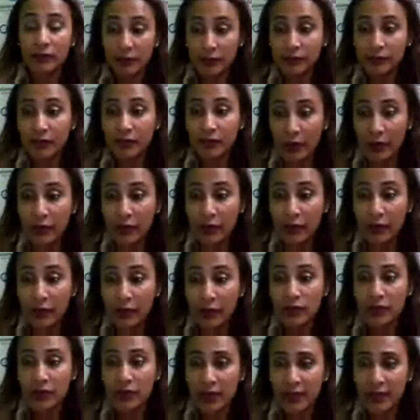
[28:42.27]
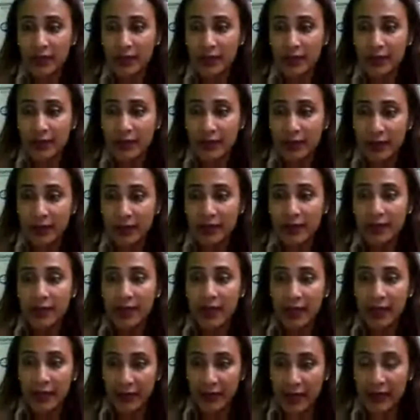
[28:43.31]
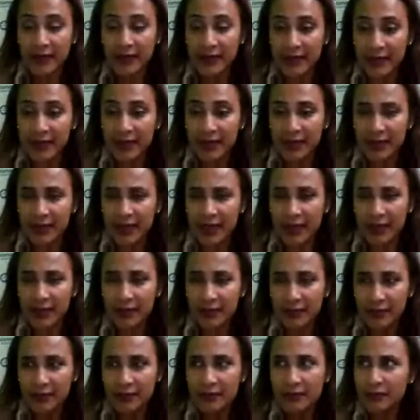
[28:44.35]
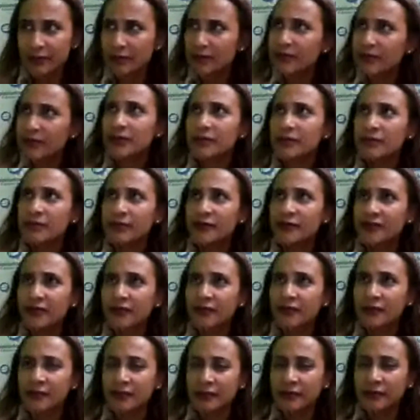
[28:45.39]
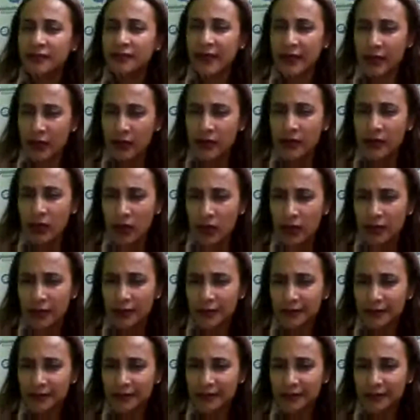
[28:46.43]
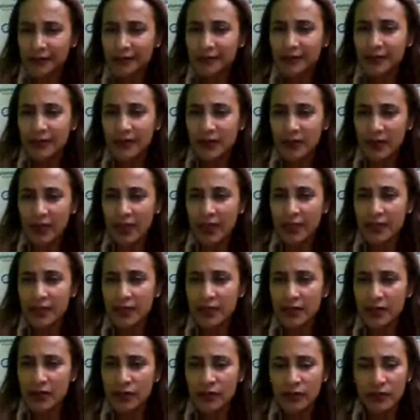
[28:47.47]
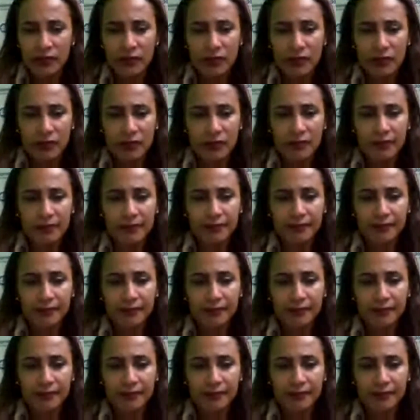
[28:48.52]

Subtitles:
on Tuesday at the same time, 5 o'clock. Okay, see you.